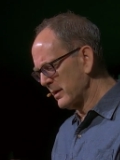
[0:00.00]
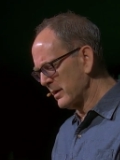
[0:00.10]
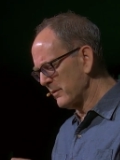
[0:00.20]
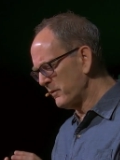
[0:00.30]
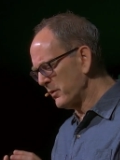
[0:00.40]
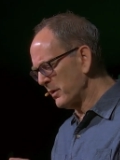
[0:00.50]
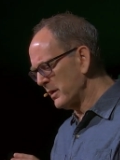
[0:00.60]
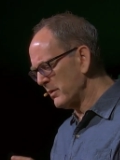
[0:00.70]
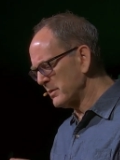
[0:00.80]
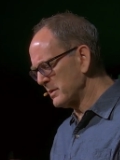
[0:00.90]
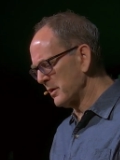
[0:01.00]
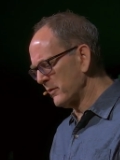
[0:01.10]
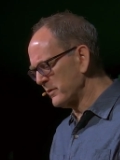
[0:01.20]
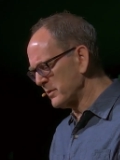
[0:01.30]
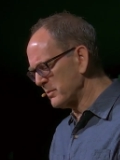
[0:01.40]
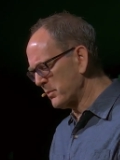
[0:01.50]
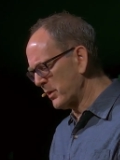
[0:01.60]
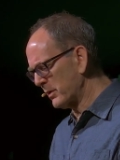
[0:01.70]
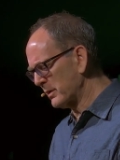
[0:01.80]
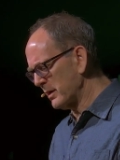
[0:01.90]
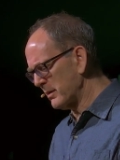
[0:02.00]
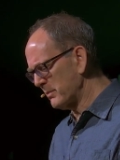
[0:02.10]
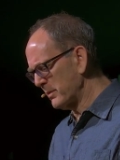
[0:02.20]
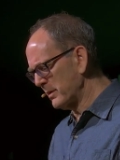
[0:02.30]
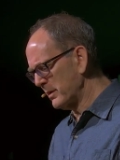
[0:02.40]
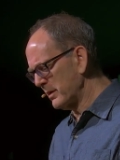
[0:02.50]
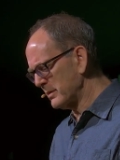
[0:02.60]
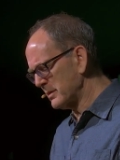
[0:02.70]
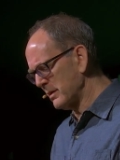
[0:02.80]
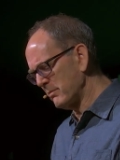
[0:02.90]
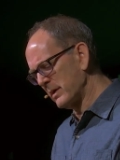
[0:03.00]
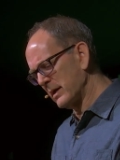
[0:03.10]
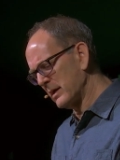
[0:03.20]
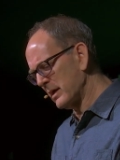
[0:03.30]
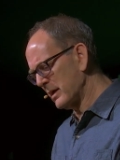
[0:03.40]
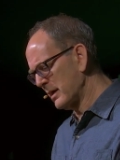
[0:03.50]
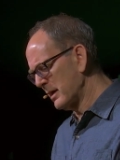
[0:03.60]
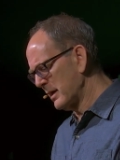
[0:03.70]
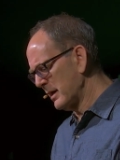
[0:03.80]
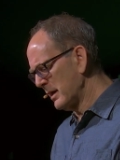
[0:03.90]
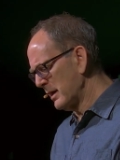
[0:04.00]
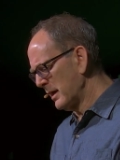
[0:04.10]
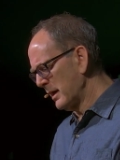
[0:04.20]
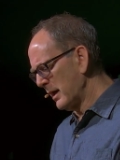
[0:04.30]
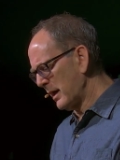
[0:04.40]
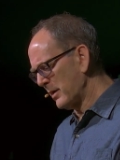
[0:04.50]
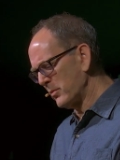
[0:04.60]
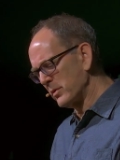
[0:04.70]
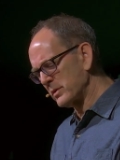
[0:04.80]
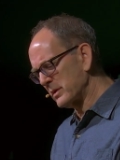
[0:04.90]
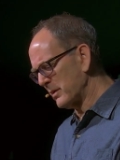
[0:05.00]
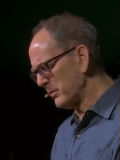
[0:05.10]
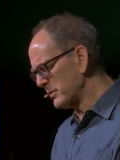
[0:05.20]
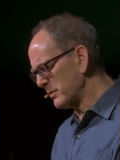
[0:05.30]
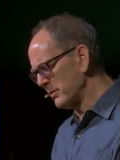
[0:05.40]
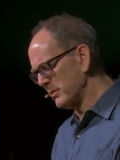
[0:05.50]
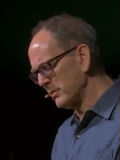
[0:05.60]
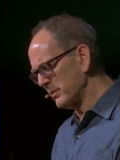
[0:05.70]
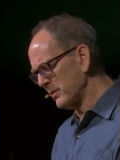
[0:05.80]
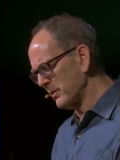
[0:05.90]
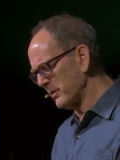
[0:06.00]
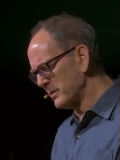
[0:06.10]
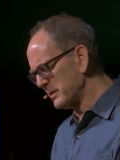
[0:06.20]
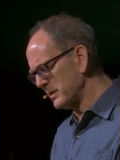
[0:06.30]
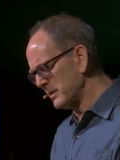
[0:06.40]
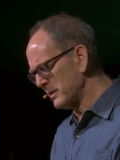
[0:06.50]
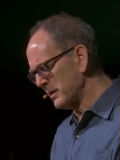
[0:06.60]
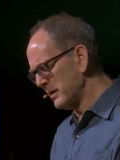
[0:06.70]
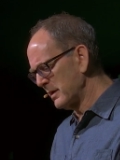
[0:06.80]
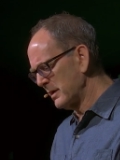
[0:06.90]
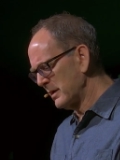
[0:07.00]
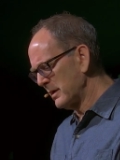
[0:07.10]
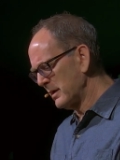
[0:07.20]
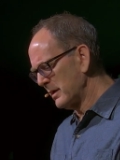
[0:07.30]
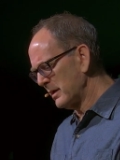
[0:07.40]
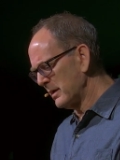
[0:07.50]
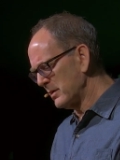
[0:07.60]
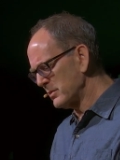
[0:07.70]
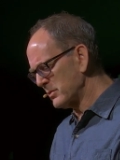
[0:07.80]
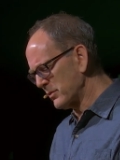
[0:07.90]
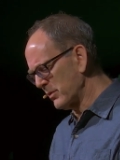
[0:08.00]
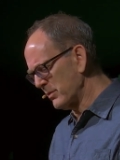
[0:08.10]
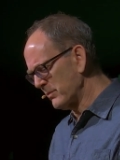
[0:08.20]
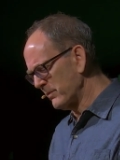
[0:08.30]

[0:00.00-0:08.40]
That if your inner self just perked up and said, Man, I wish that were true. Listen, it is true.